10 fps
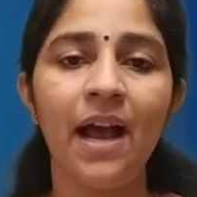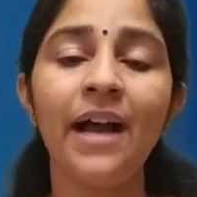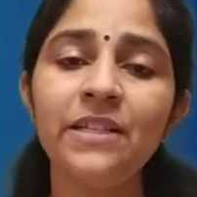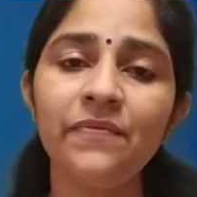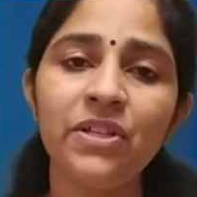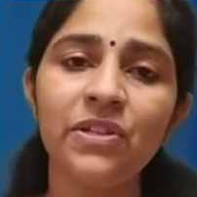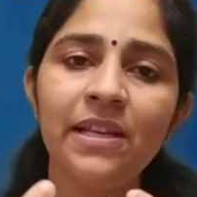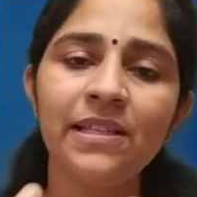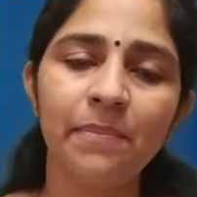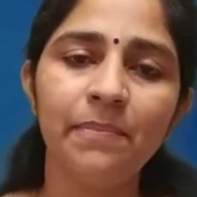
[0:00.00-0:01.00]

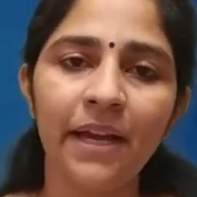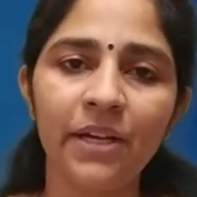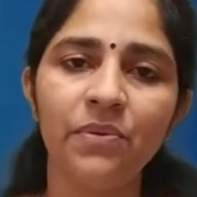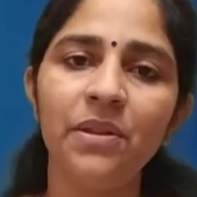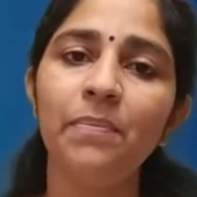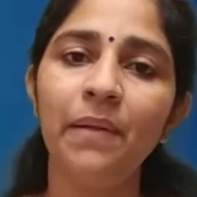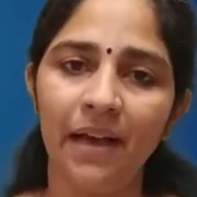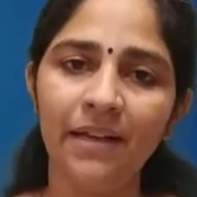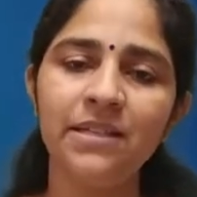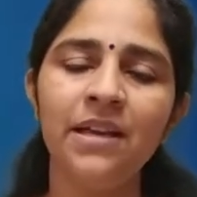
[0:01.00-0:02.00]
artificially supplied to the
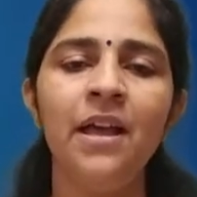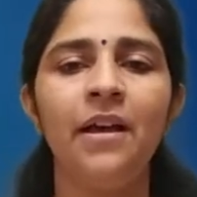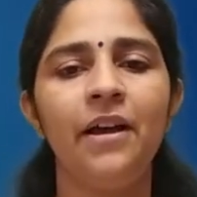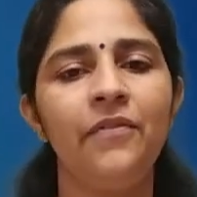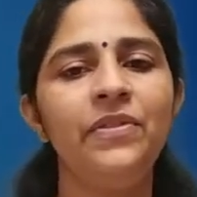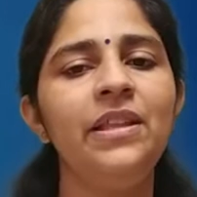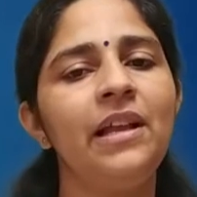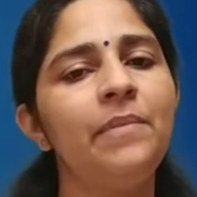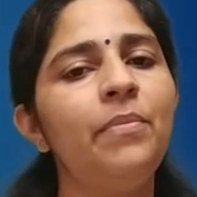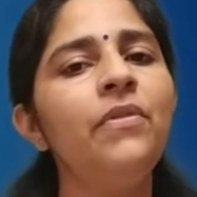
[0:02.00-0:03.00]
plant with the
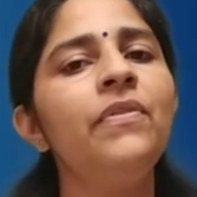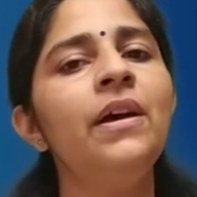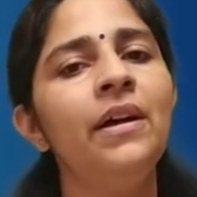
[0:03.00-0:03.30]
help of